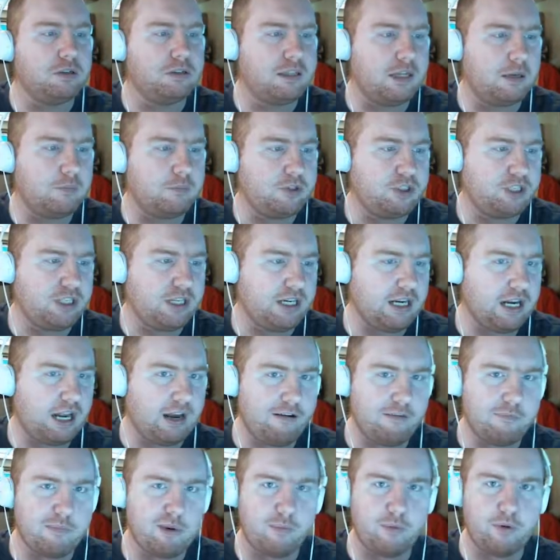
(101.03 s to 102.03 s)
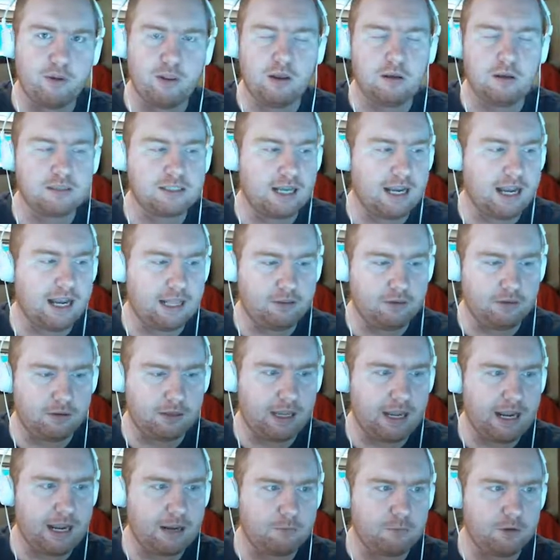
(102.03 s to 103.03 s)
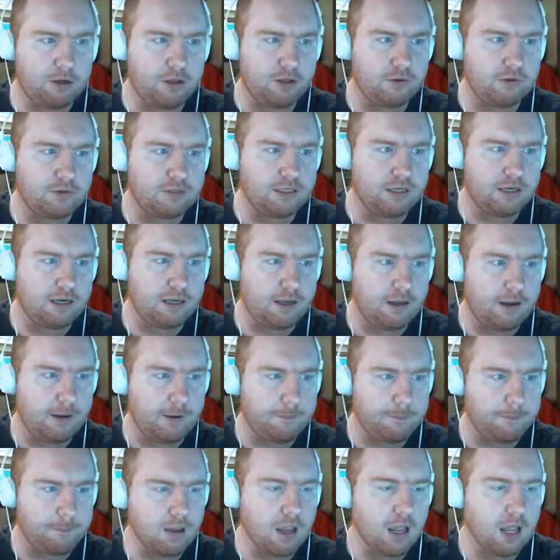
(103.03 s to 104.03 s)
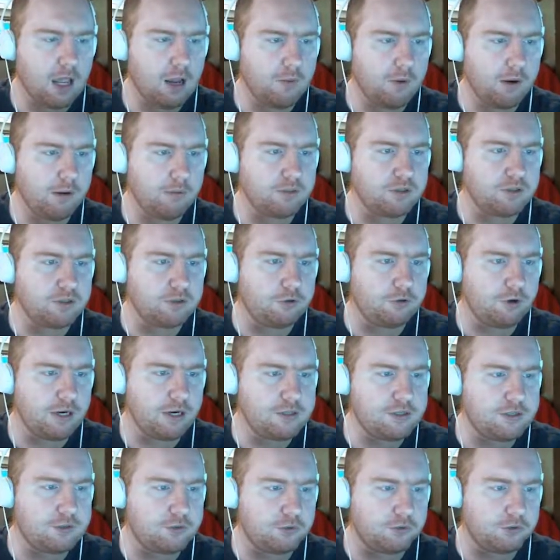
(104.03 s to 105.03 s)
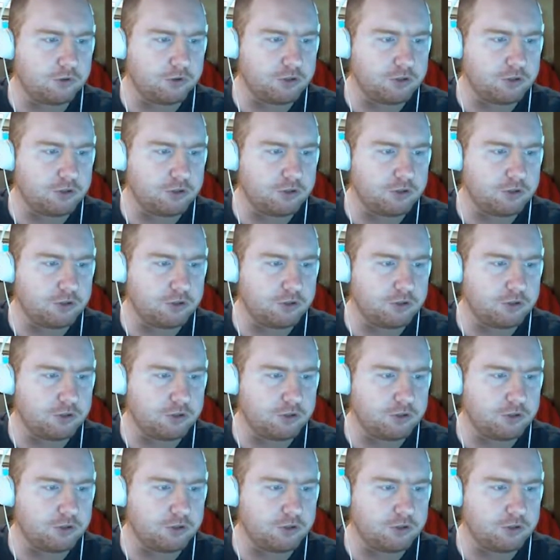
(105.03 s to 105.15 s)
some shit. I remember those. I had, those, I had one of those in, um, uh, when I was in grade school.